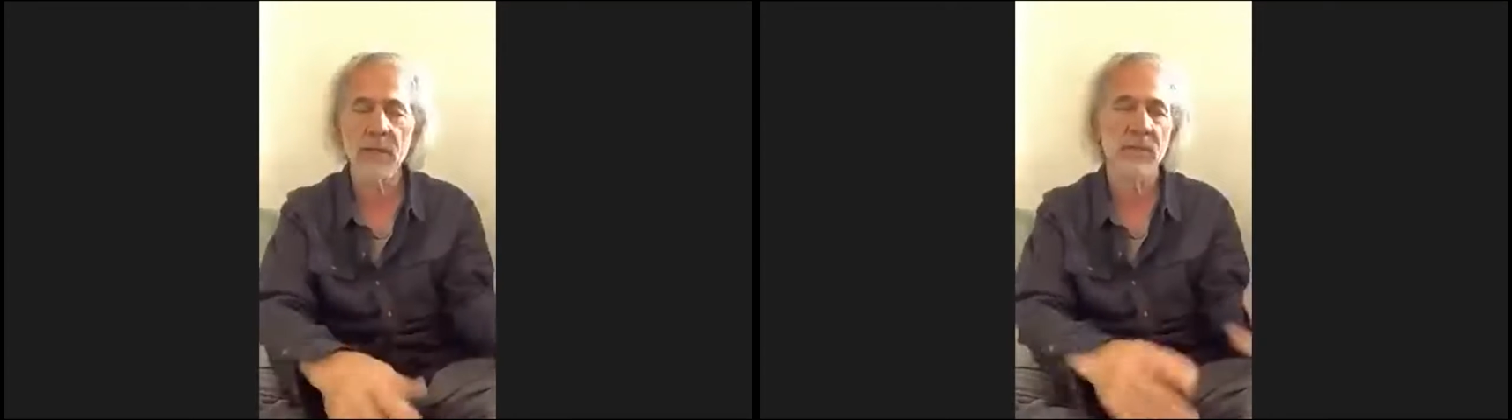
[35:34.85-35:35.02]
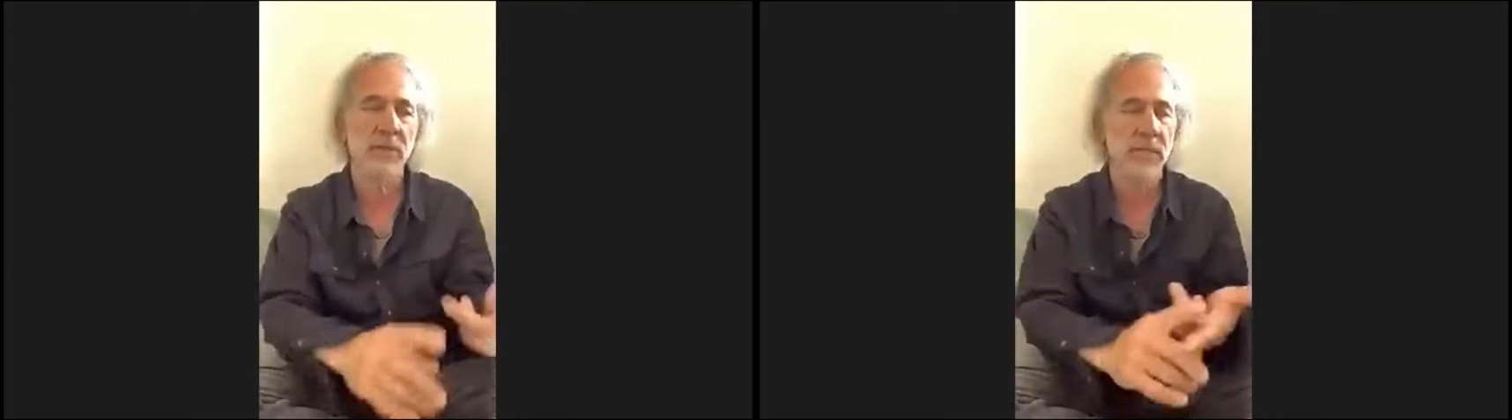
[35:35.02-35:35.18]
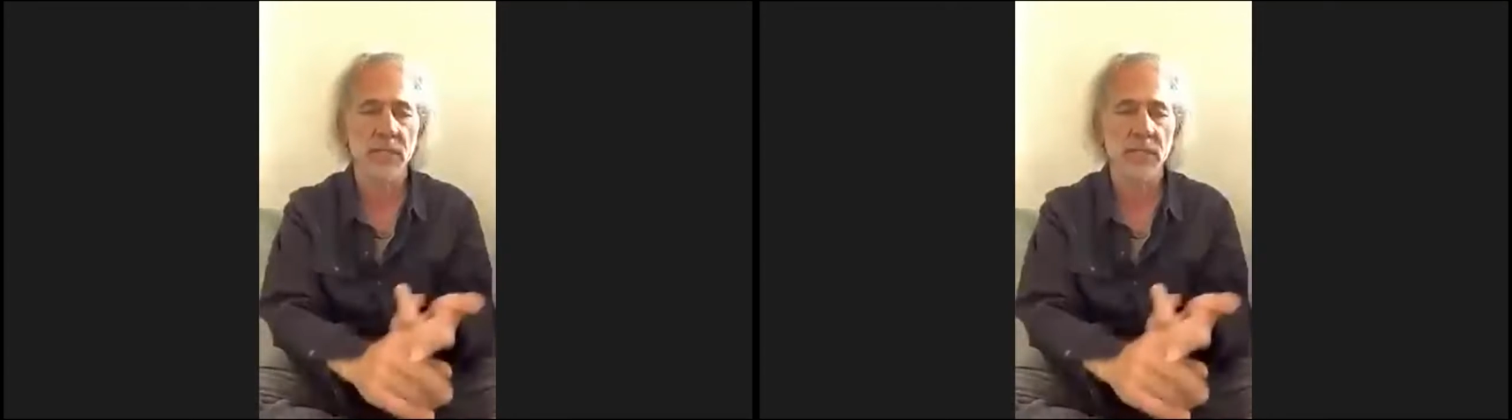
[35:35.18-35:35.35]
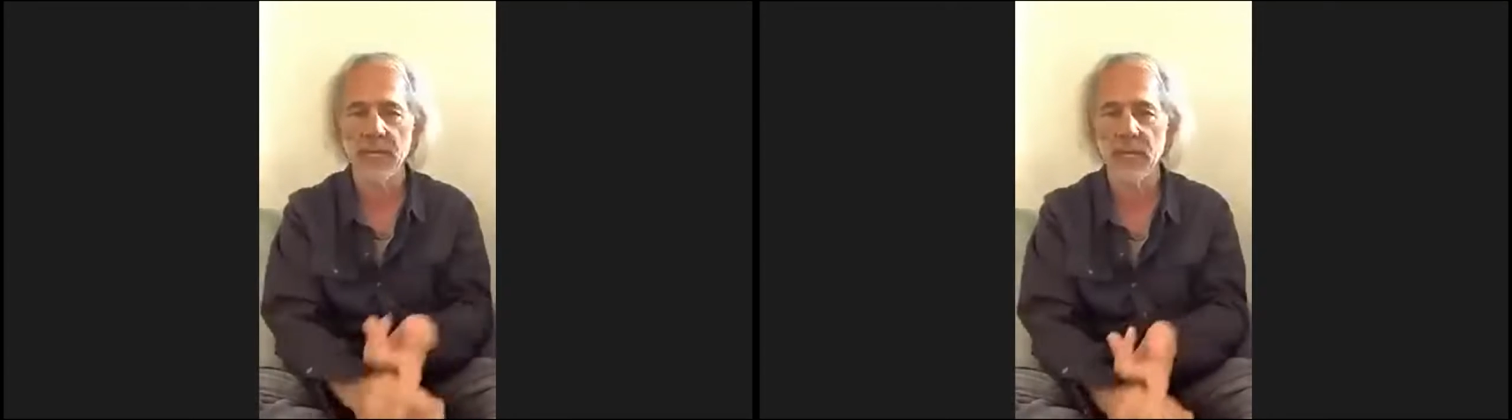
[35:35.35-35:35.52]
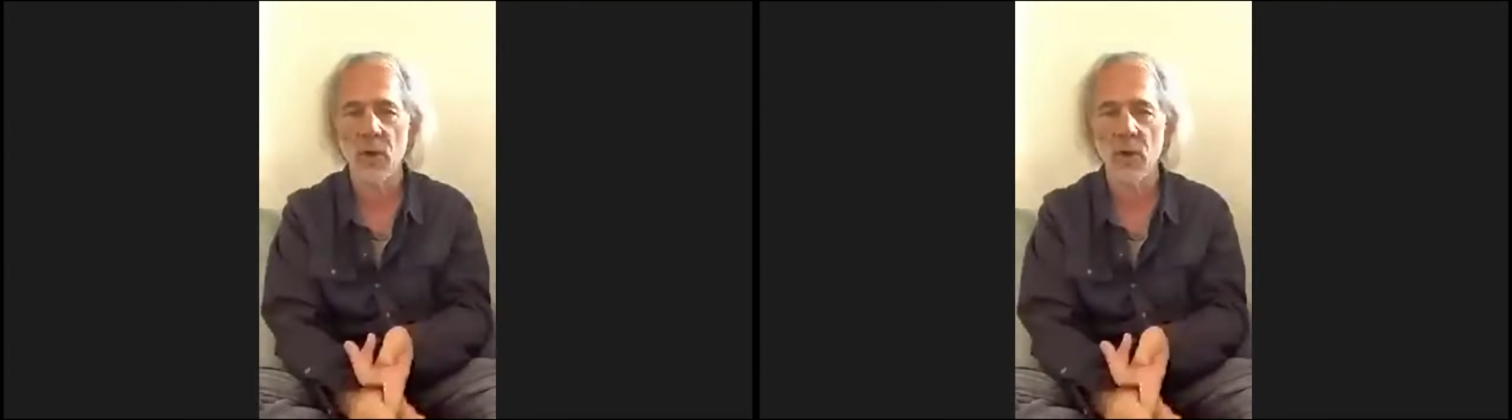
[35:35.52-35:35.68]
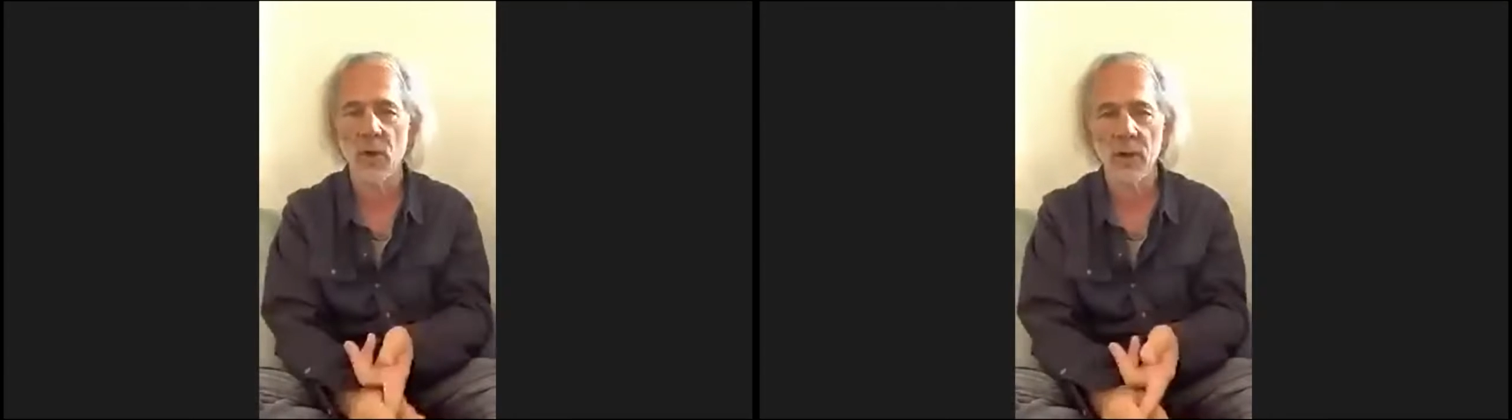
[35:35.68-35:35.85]
They're teaching at
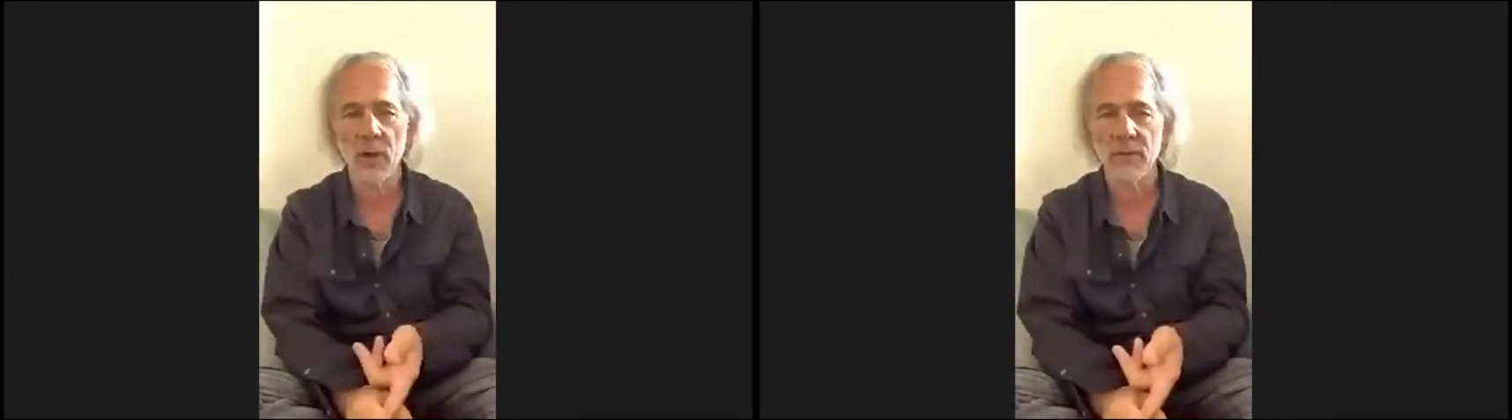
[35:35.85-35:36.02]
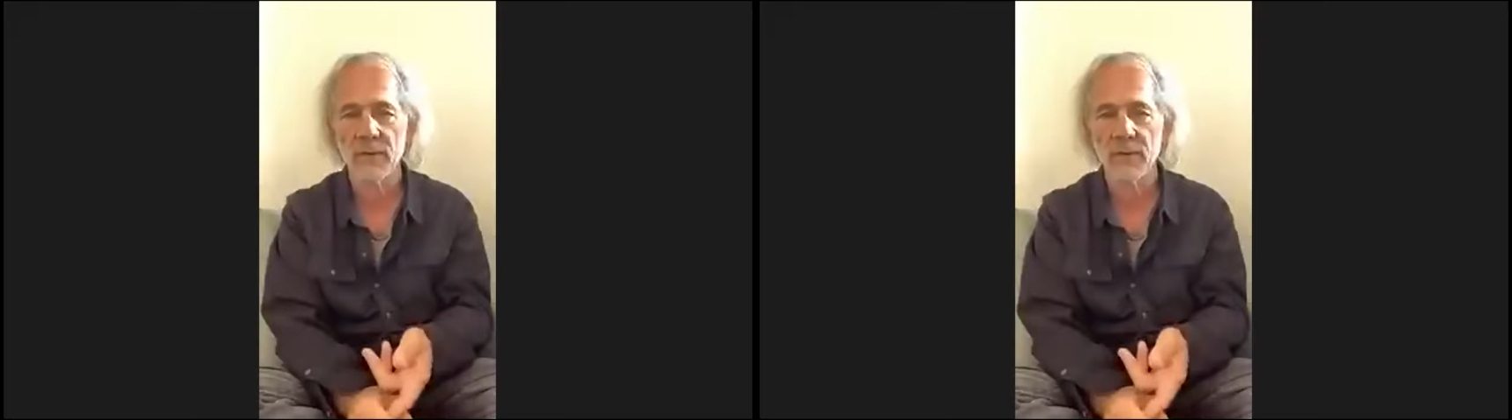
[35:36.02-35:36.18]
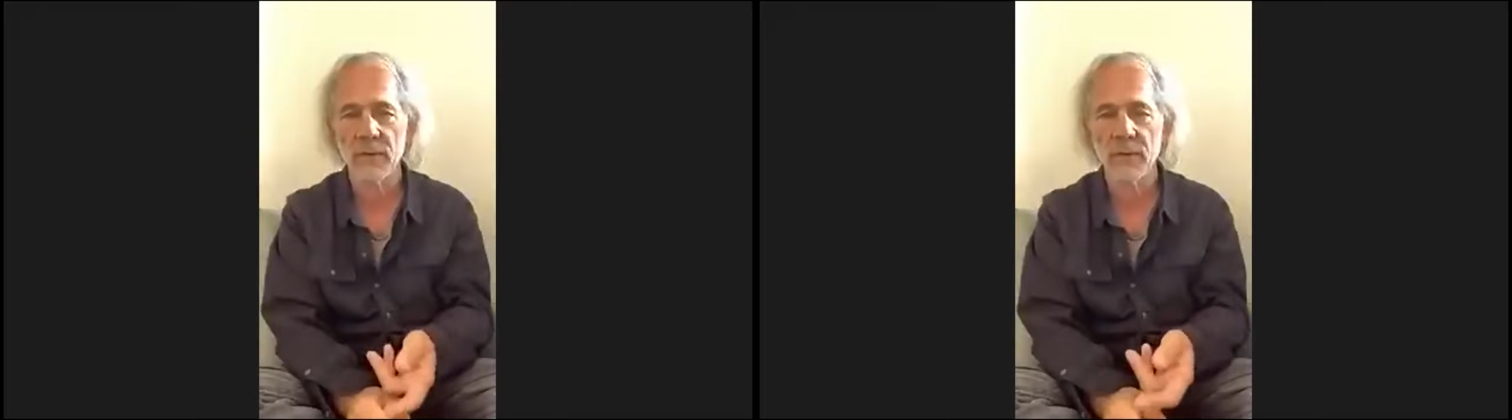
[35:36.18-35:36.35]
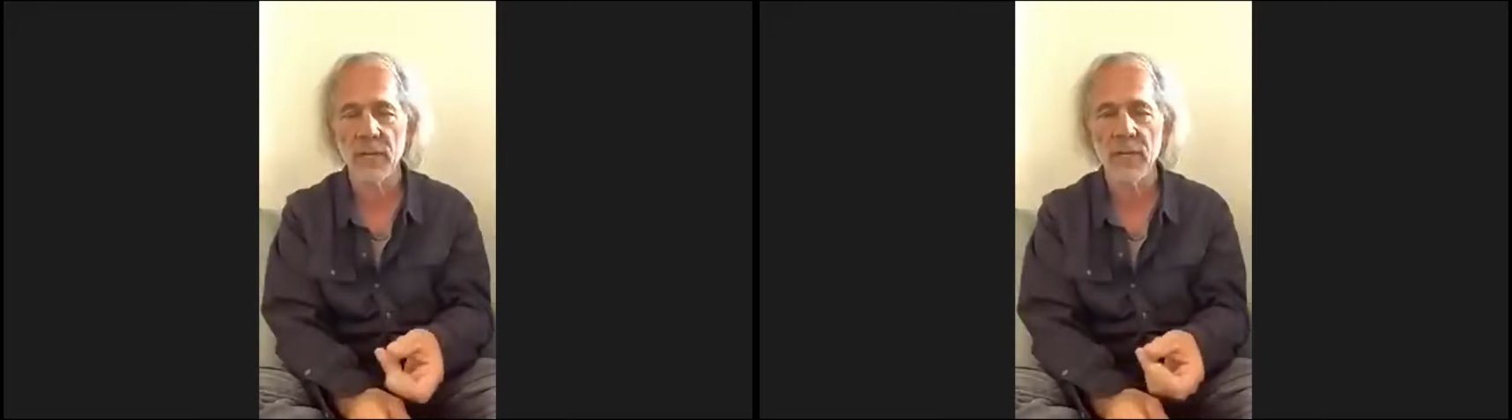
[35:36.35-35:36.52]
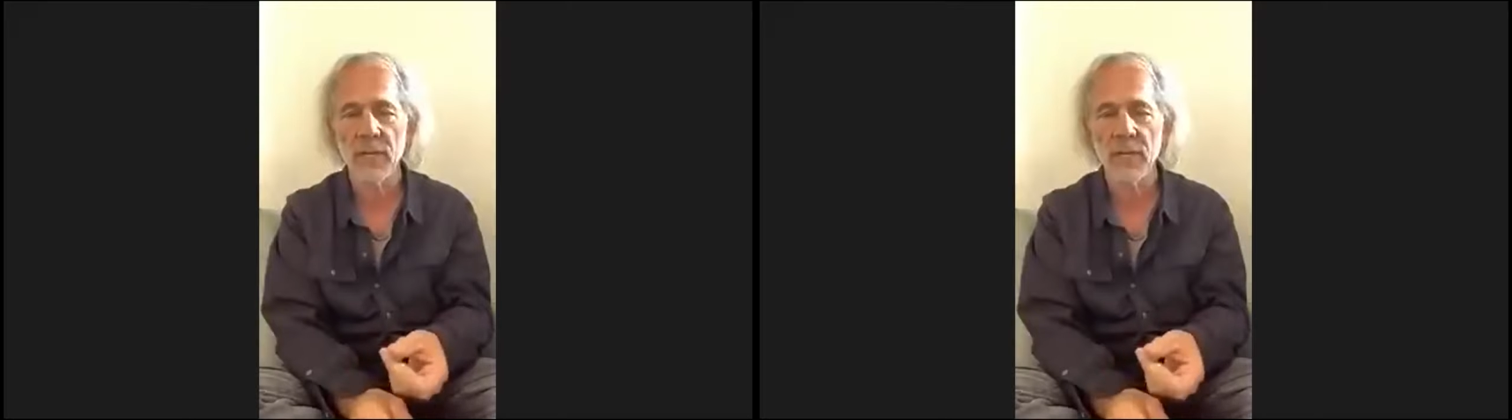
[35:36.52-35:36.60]
Harvard.